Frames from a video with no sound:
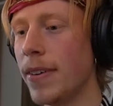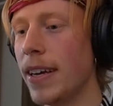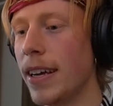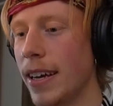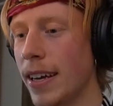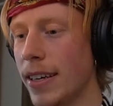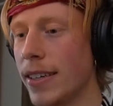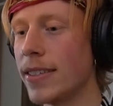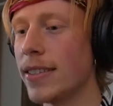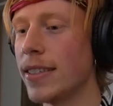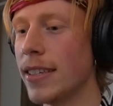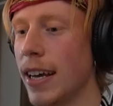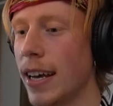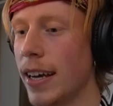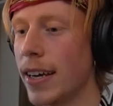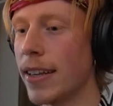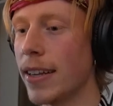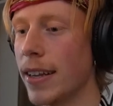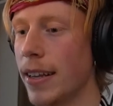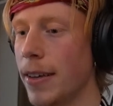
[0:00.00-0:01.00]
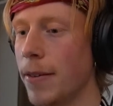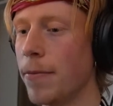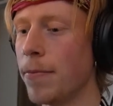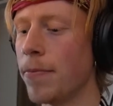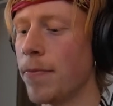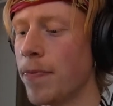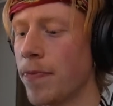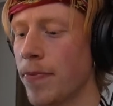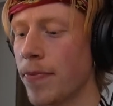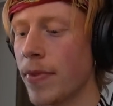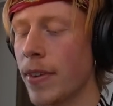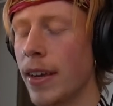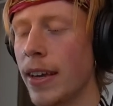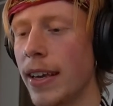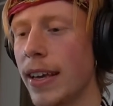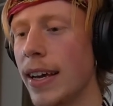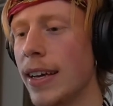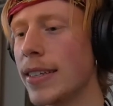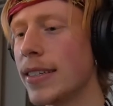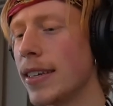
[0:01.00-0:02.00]
Exactly.
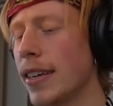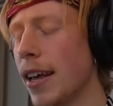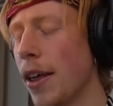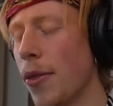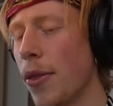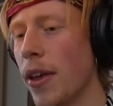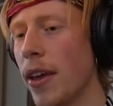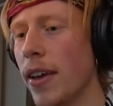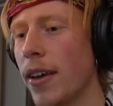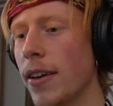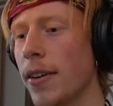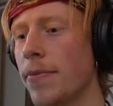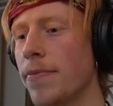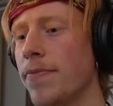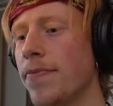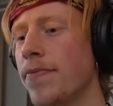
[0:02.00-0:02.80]
Yes, and I think